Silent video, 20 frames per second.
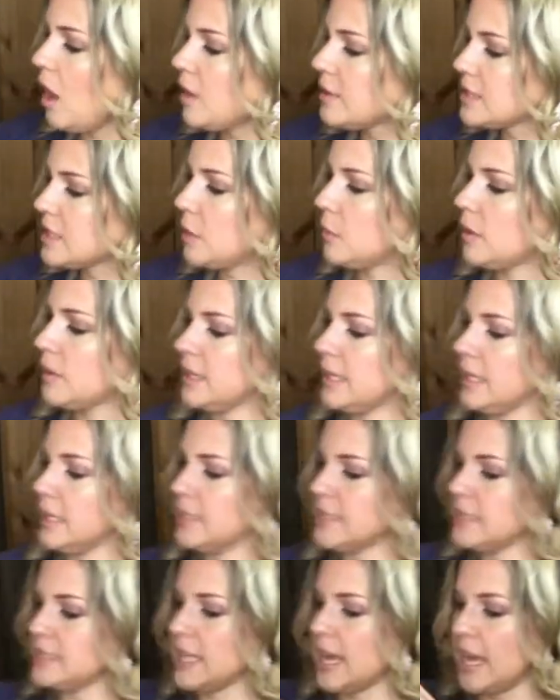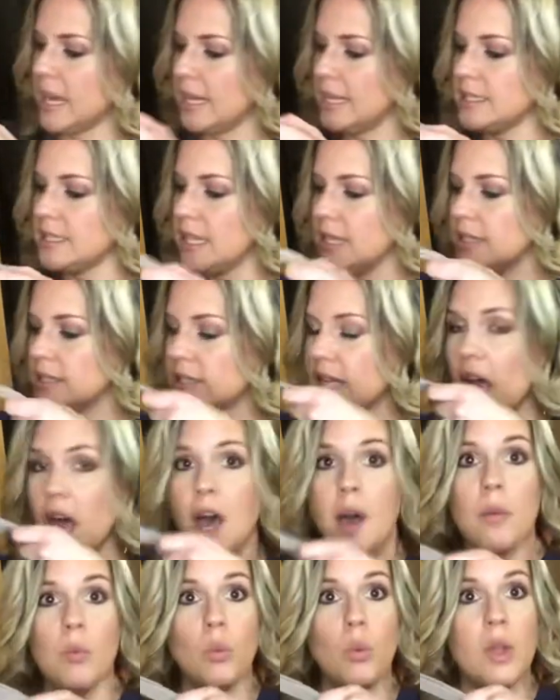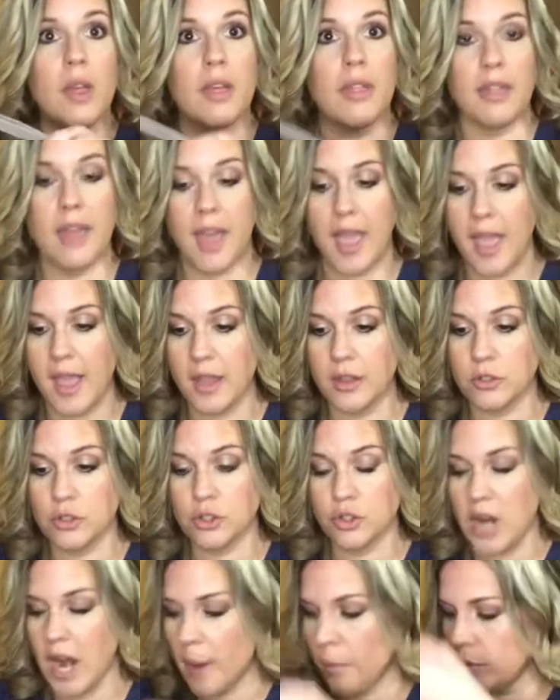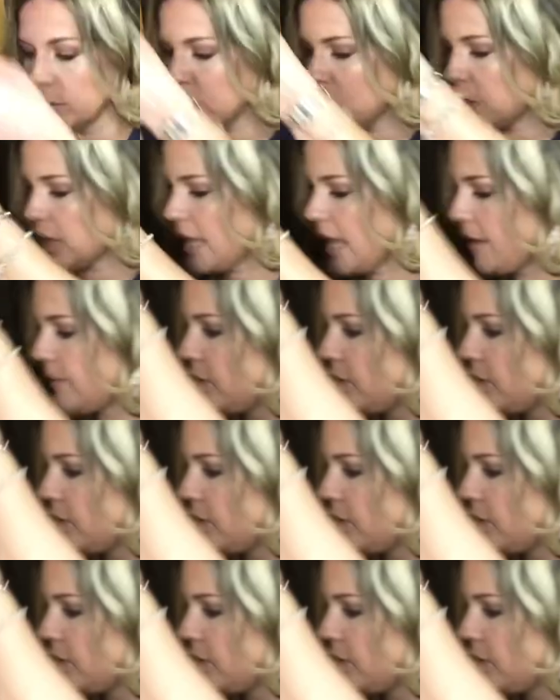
also on the inside, it does come with a strap, which I already have